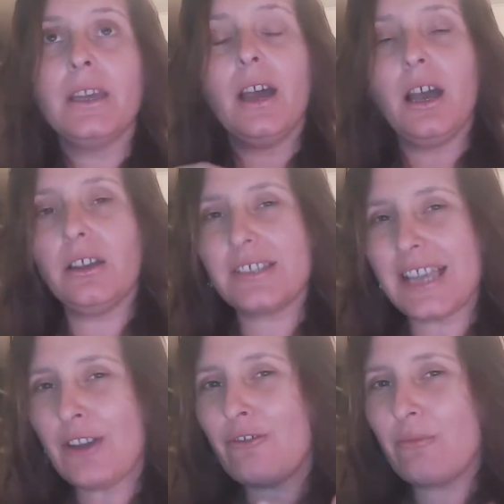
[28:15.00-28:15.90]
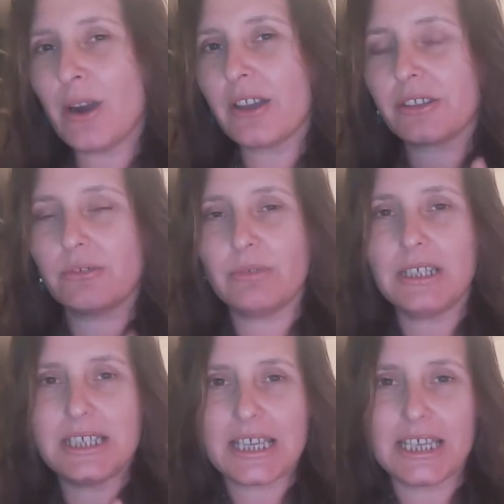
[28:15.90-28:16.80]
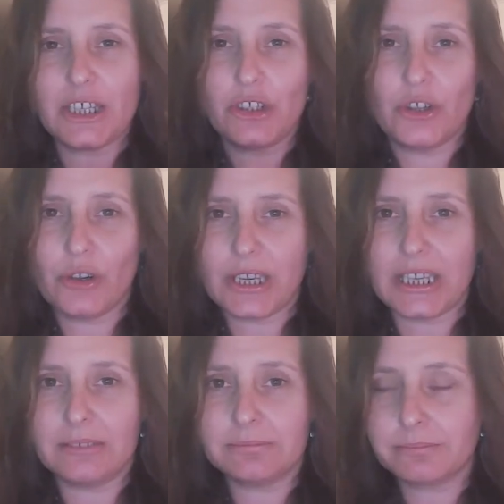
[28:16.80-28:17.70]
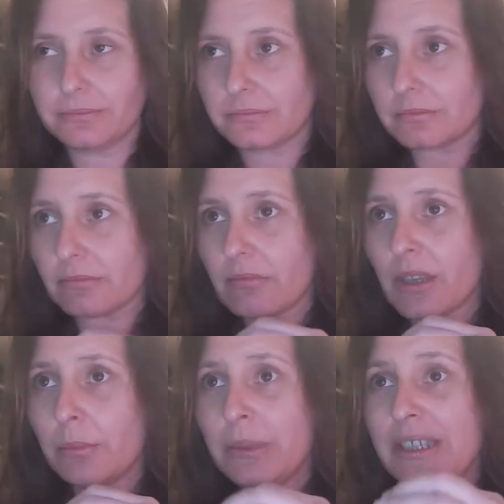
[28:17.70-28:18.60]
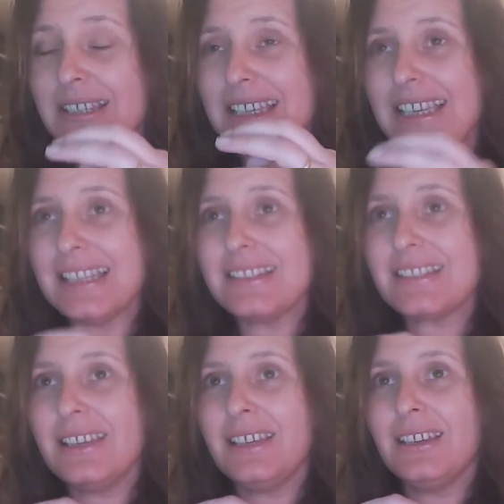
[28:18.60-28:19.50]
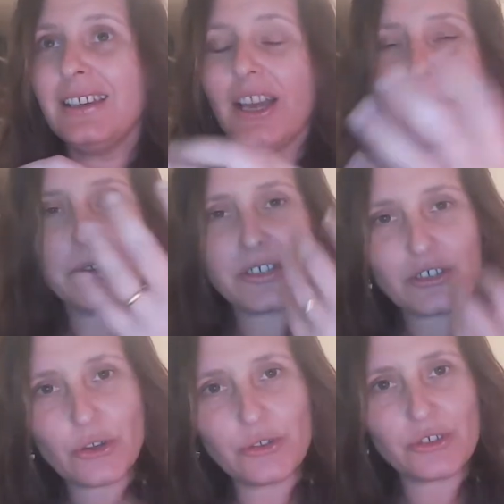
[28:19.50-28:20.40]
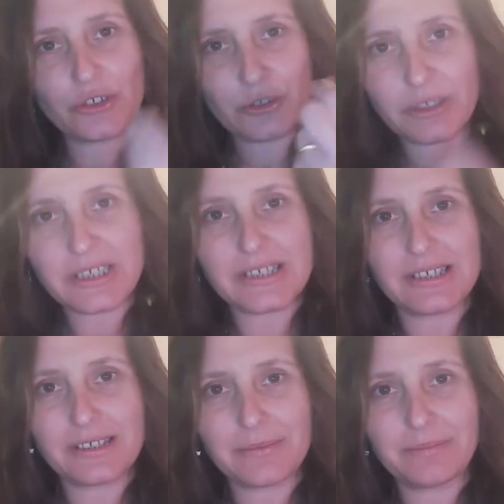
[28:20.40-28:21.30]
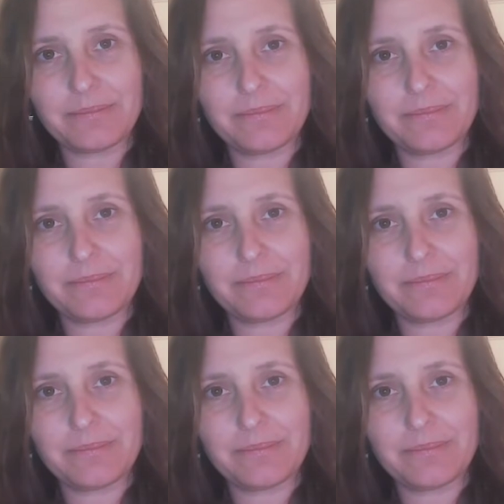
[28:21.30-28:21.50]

our self worth could really take a knocking because it is, otherwise, it's constant criticism.